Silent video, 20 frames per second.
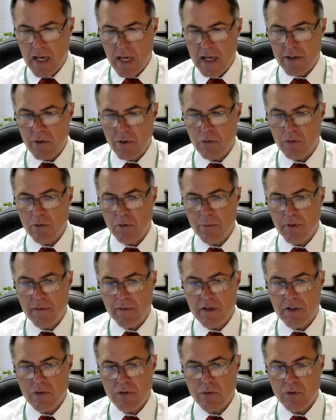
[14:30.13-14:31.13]
I know it will be
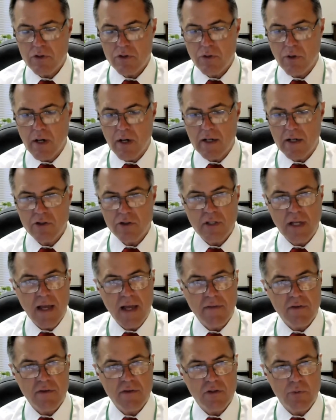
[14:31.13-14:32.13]
of interest to our
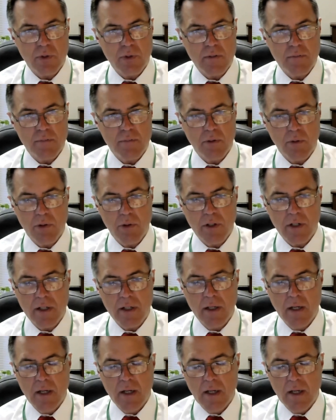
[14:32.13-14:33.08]
staff, because we employ